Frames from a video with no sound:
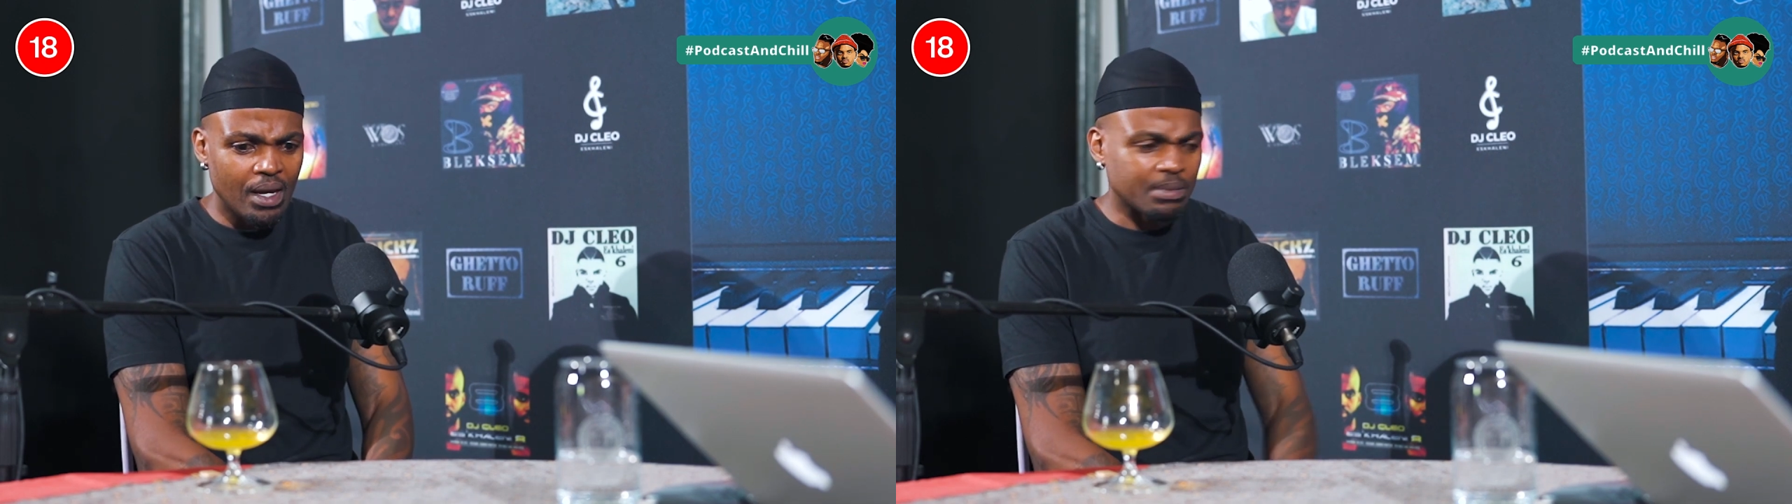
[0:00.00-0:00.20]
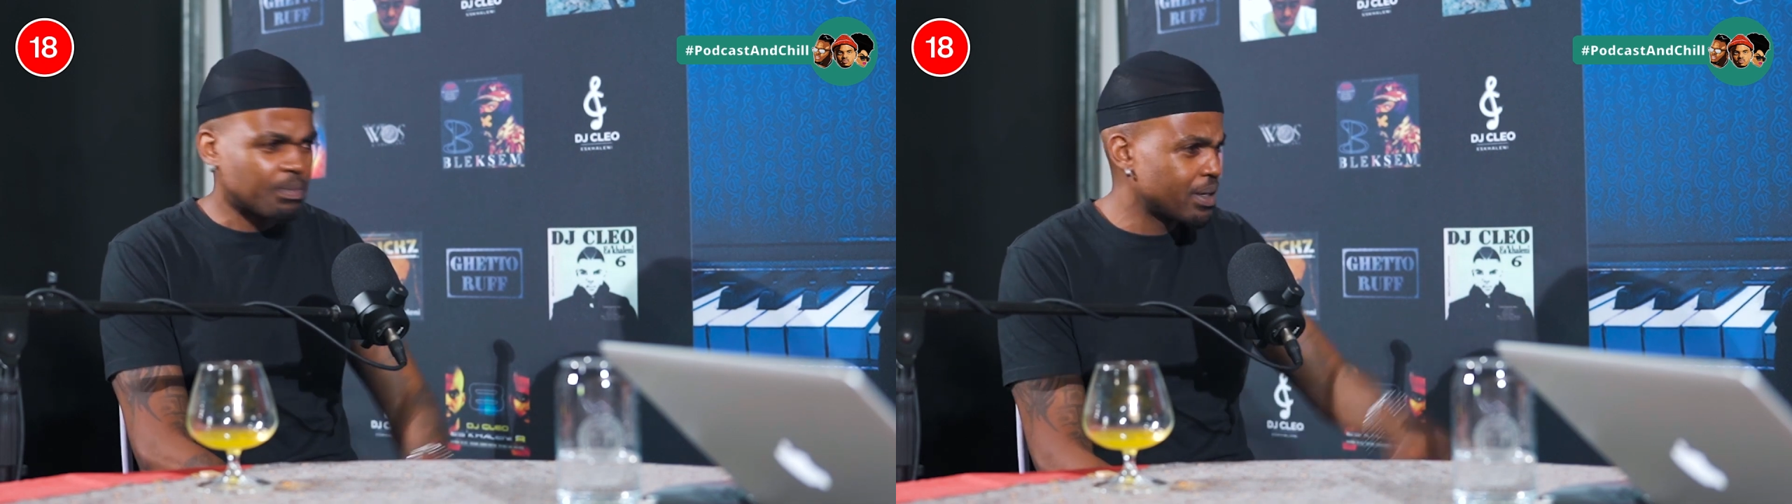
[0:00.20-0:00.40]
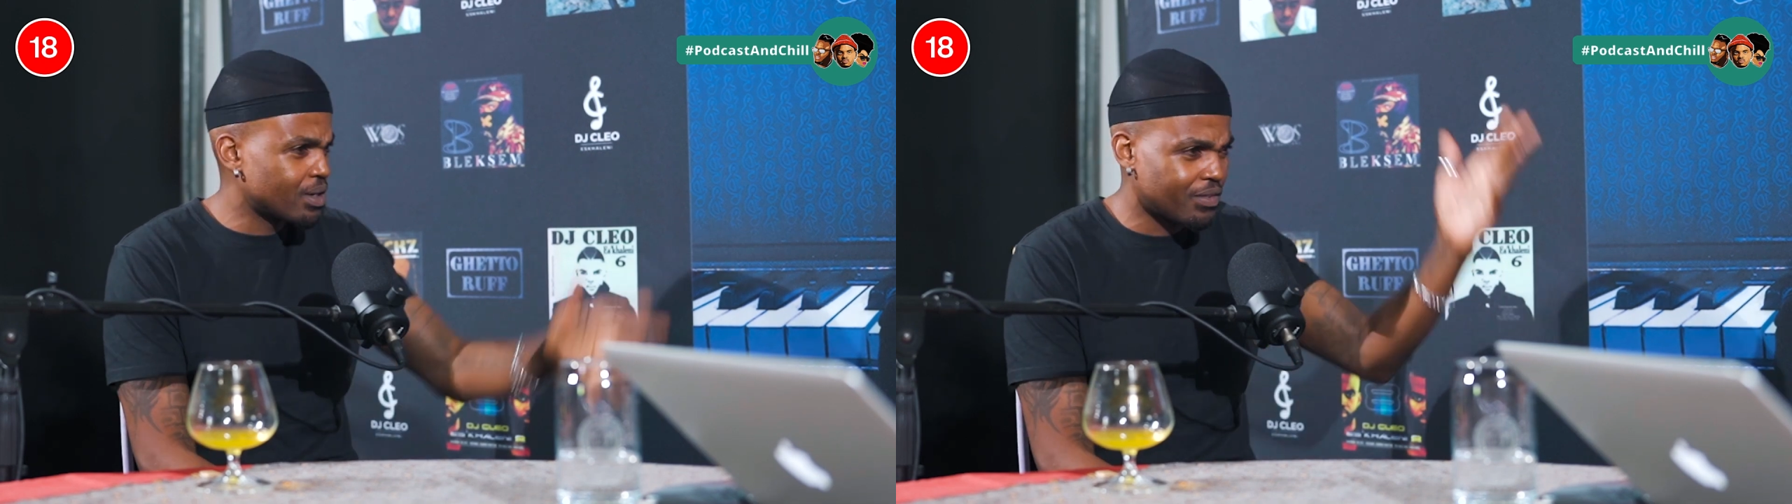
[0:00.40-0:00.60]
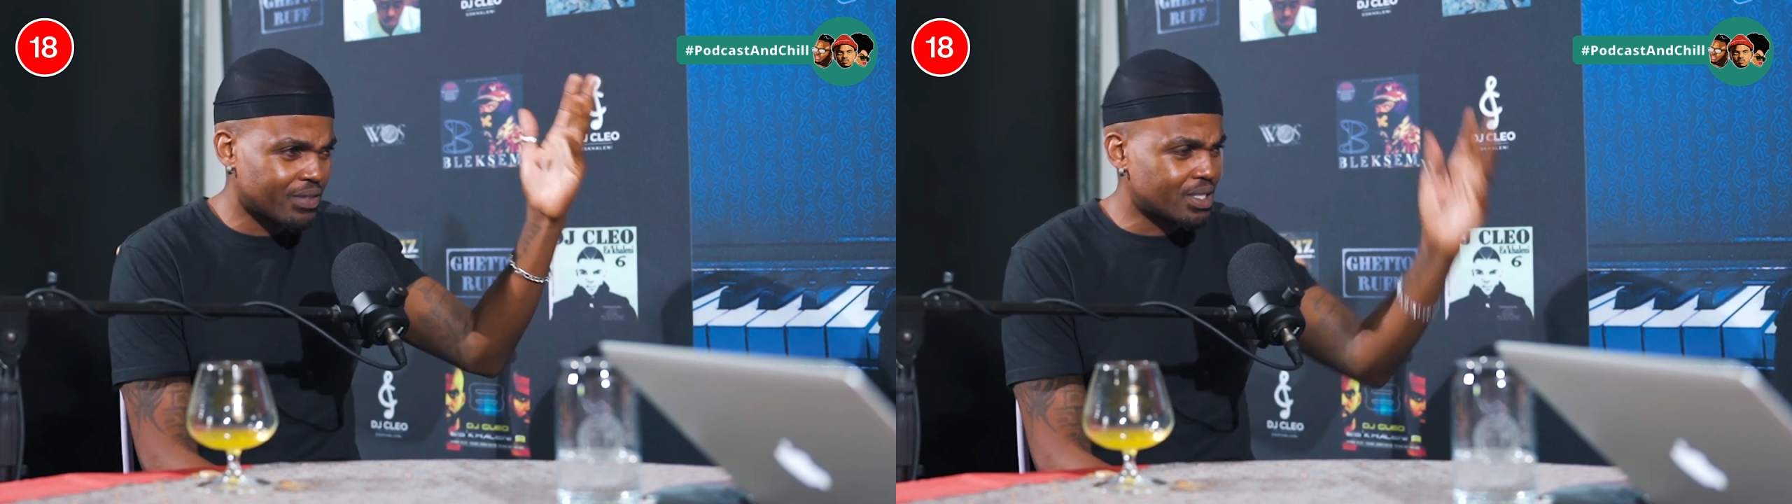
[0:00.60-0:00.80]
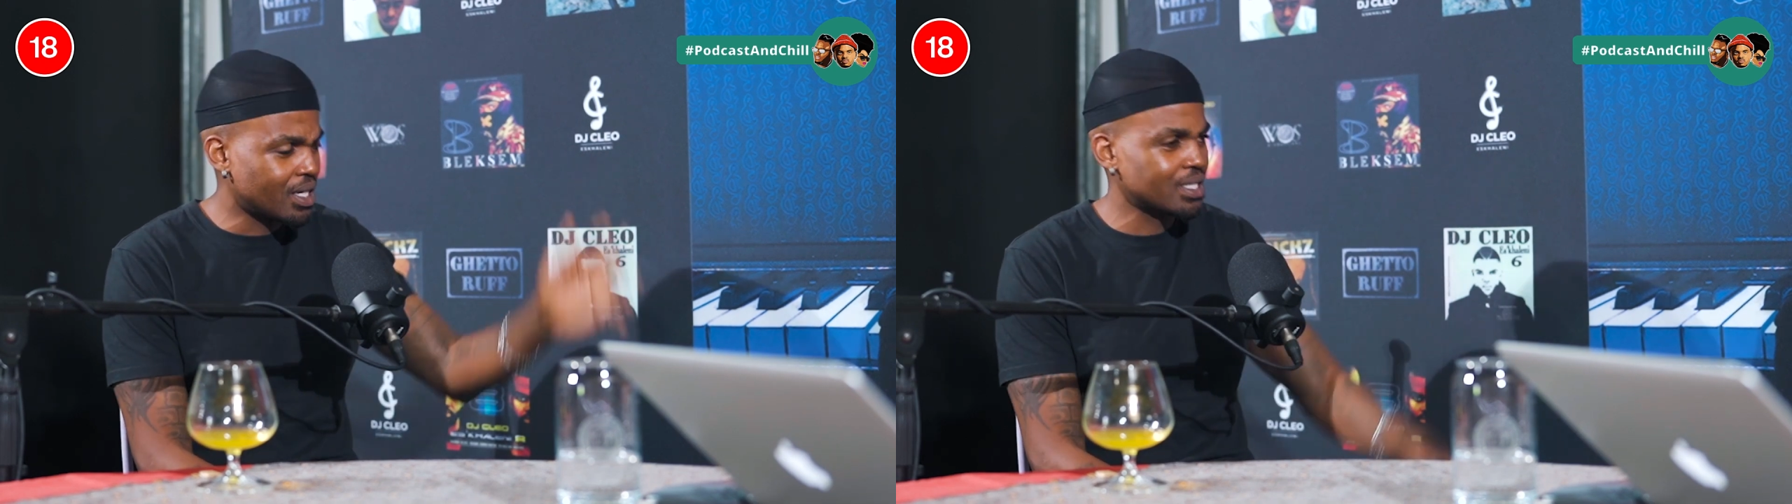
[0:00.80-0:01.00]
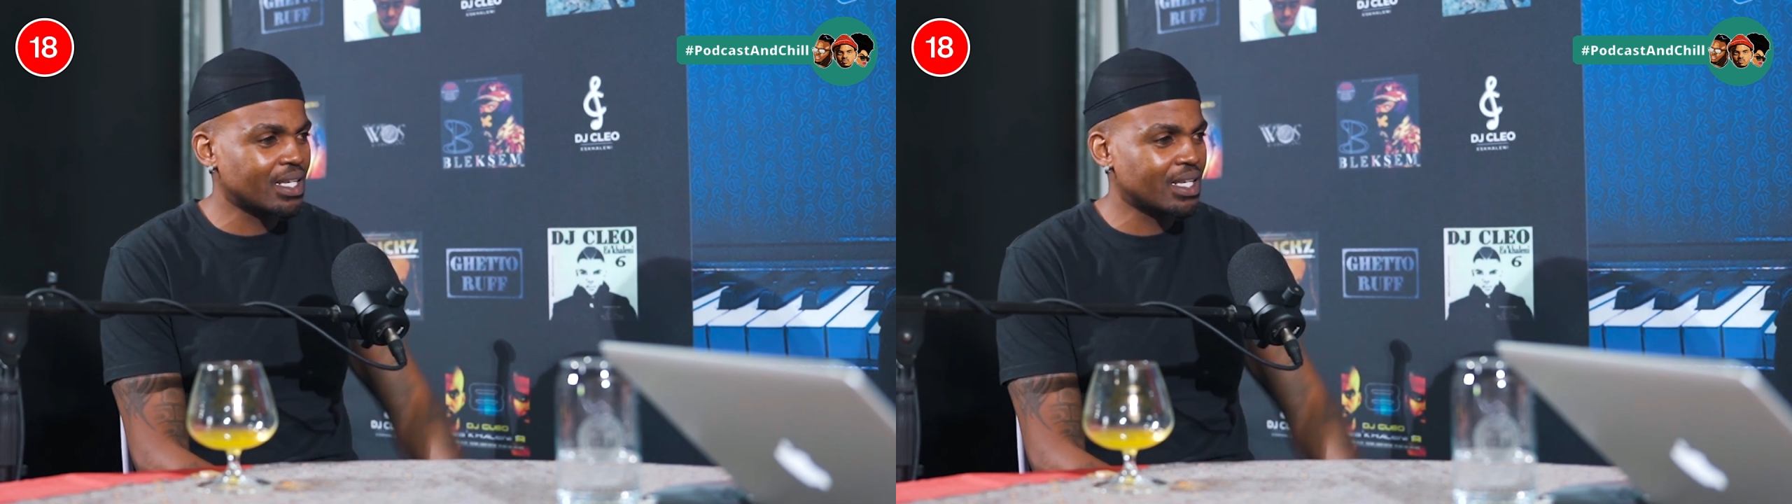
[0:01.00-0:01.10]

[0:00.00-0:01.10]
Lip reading: speaking of guitars,